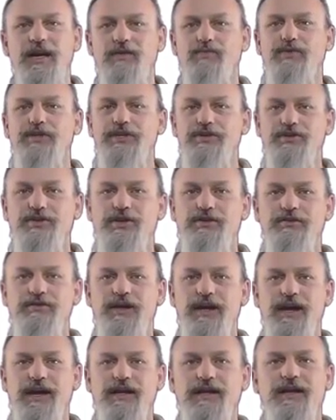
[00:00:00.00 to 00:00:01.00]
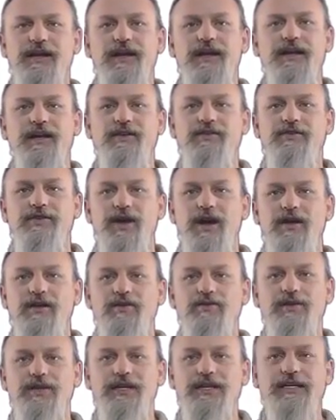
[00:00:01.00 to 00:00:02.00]
And when you do that, it'll not
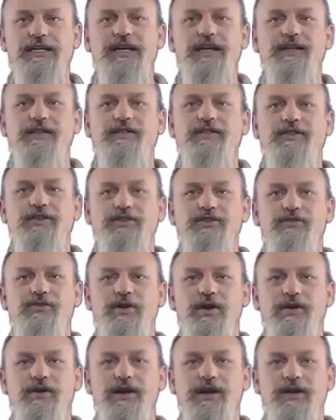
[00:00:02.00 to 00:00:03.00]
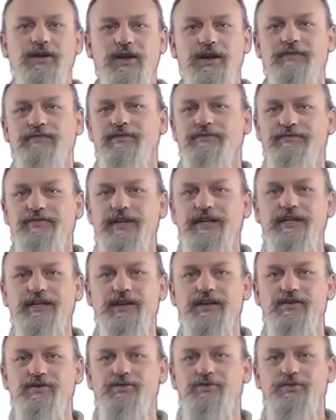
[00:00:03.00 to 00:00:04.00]
only get the URL of the
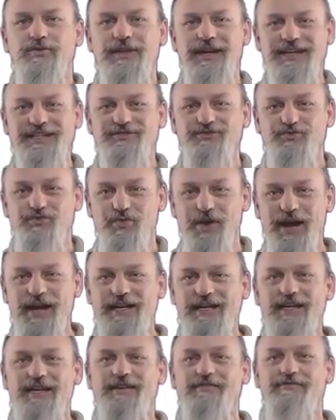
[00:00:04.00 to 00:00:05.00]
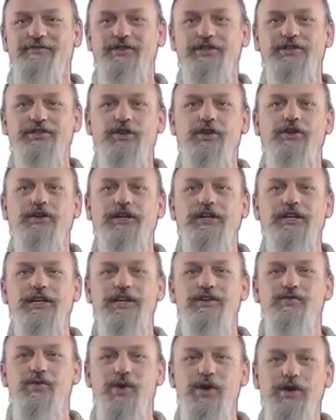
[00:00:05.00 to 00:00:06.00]
video that is ranking for the target
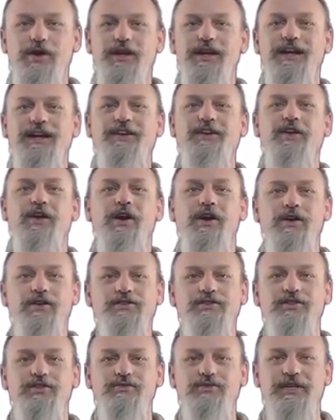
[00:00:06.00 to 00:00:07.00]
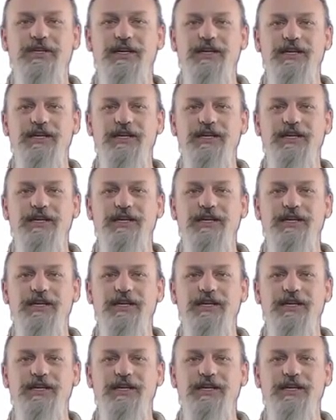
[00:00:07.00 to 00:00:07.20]
keyword, it'll also